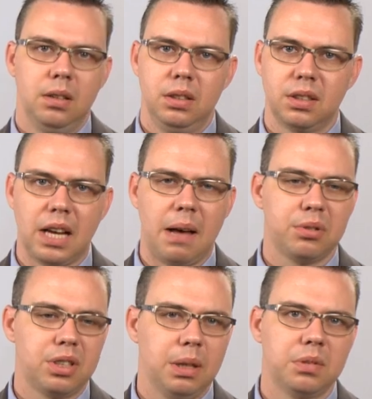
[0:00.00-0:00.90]

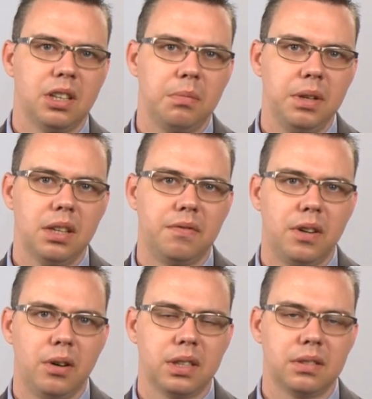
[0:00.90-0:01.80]
Discipleship is going to be the
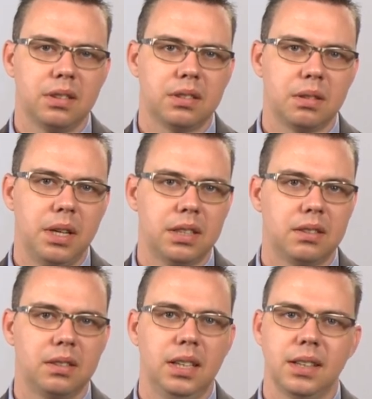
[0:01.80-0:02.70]
focus this
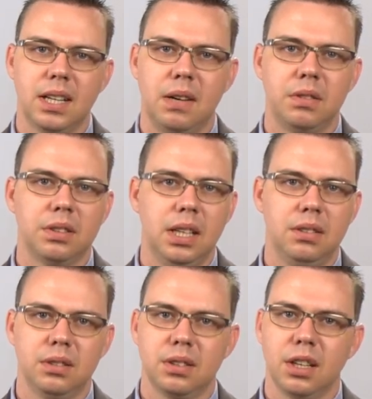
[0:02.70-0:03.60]
semester, and the
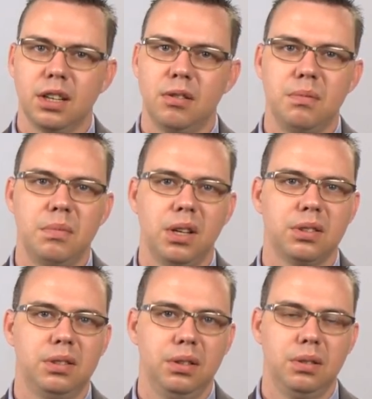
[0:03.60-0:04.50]
conversation is going to go a
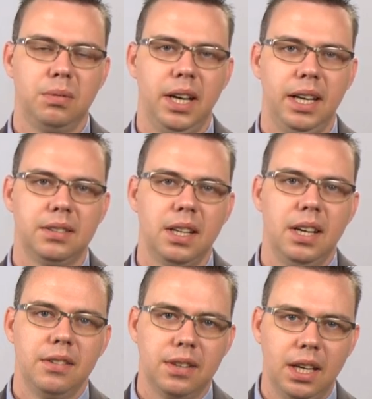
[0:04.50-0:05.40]
multitude of ways.
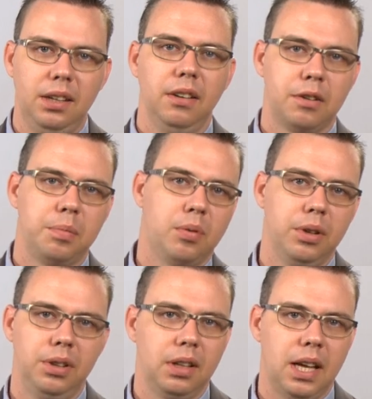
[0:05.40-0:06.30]
Thank you for
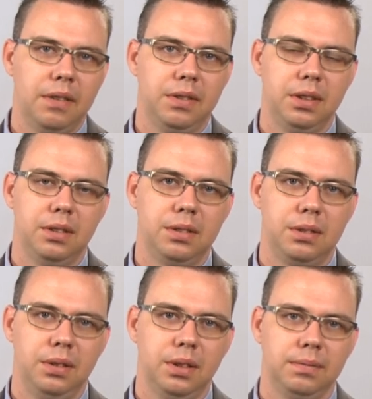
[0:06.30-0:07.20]
pouring your life into the
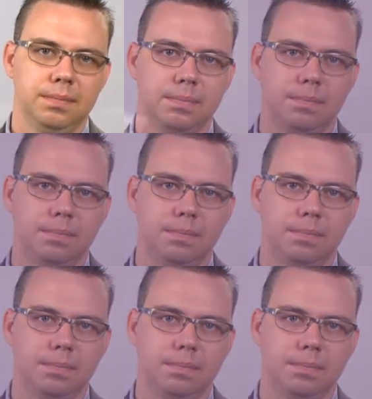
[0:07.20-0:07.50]
student.